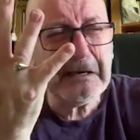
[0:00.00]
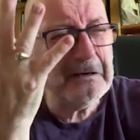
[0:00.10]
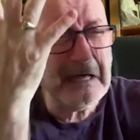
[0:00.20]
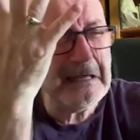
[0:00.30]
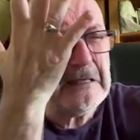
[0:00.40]

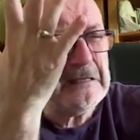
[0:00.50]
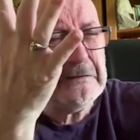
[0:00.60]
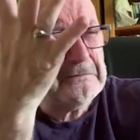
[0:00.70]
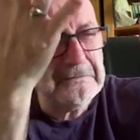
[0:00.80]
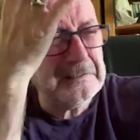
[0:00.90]
yeah,
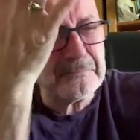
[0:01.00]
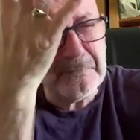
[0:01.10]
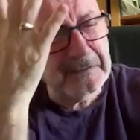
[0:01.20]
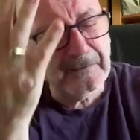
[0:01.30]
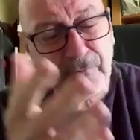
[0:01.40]
you're
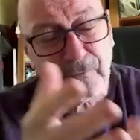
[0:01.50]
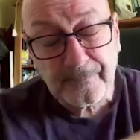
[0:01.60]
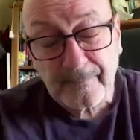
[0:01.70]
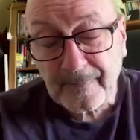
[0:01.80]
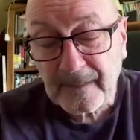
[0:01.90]
despicable.
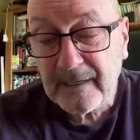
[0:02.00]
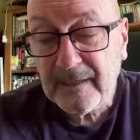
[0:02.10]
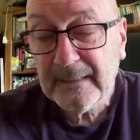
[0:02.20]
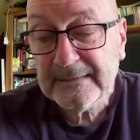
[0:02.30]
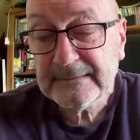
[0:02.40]

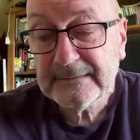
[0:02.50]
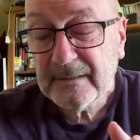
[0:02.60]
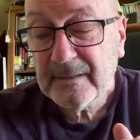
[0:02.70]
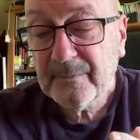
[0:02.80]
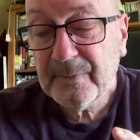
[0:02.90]

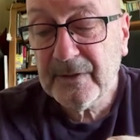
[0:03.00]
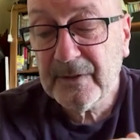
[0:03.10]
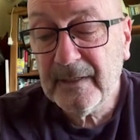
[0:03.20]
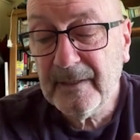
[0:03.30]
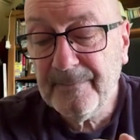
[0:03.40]
But
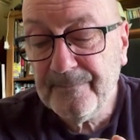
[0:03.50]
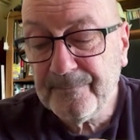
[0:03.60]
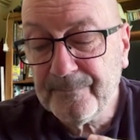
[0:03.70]
the